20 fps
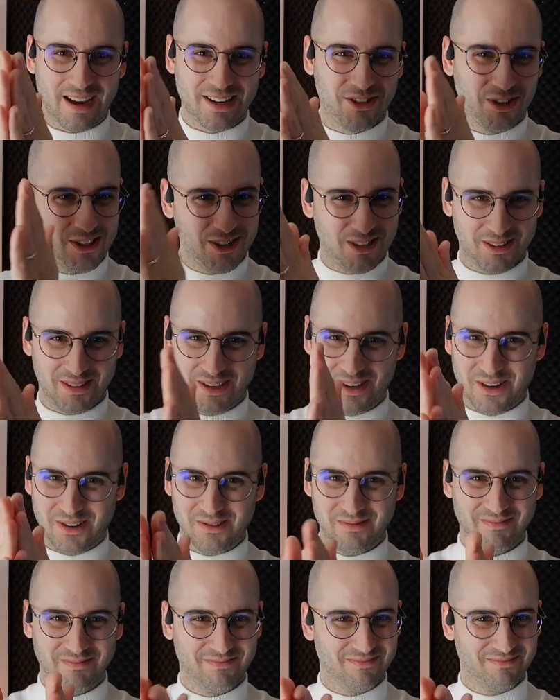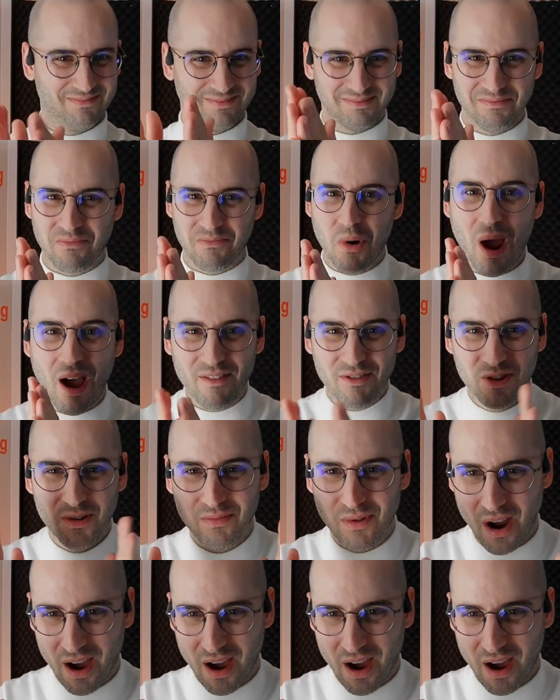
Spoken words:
I just, bravo.